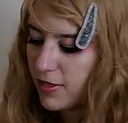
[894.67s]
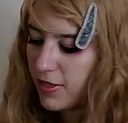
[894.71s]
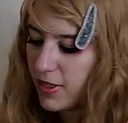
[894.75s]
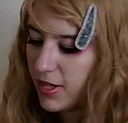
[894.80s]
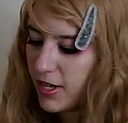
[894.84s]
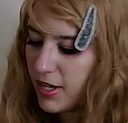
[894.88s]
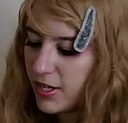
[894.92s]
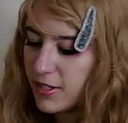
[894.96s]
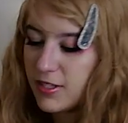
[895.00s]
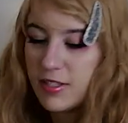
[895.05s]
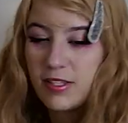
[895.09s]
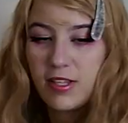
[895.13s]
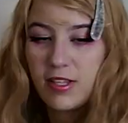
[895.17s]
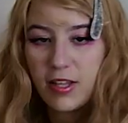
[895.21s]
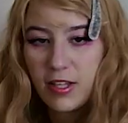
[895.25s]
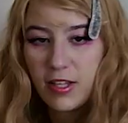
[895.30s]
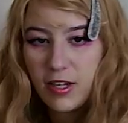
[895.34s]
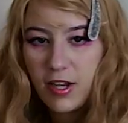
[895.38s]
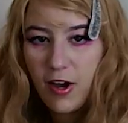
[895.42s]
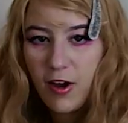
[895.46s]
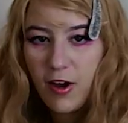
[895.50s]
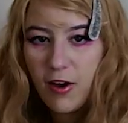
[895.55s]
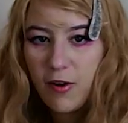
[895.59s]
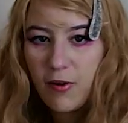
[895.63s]
the
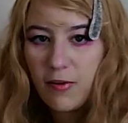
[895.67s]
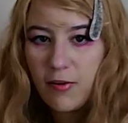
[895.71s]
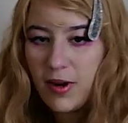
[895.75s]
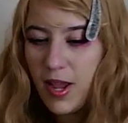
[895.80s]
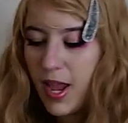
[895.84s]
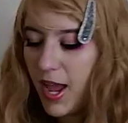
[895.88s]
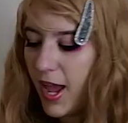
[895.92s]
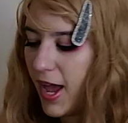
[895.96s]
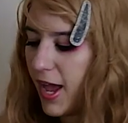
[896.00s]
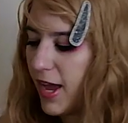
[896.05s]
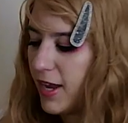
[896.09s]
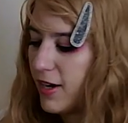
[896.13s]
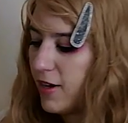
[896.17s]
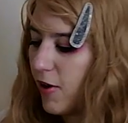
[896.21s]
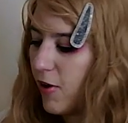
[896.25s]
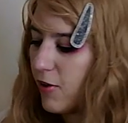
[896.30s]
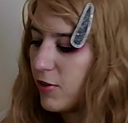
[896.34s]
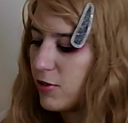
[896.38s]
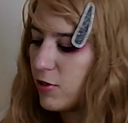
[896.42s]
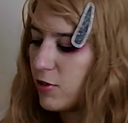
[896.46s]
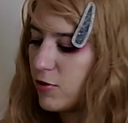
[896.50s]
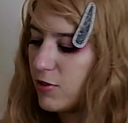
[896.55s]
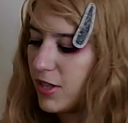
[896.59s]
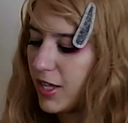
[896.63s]
silicone and
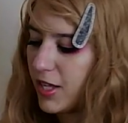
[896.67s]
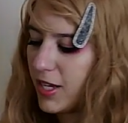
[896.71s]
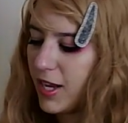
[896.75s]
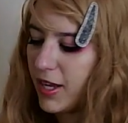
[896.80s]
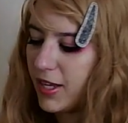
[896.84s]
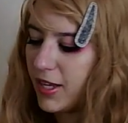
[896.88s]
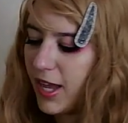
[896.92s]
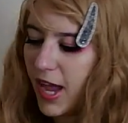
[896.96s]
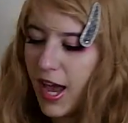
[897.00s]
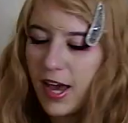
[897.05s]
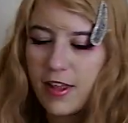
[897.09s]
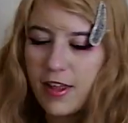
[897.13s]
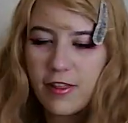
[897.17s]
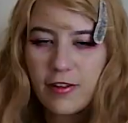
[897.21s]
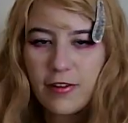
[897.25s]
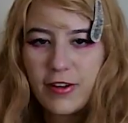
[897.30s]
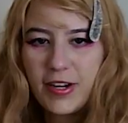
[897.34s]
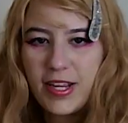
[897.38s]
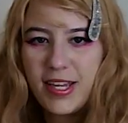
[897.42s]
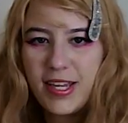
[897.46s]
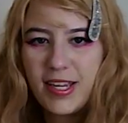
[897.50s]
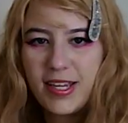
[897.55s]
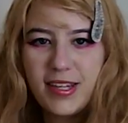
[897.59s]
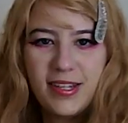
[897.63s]
also did like a
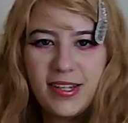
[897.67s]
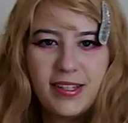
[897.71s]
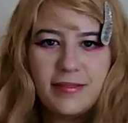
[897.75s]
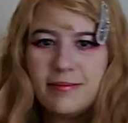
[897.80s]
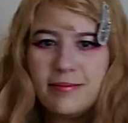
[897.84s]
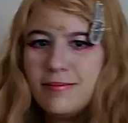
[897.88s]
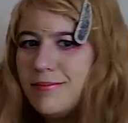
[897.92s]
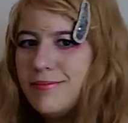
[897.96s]
gathering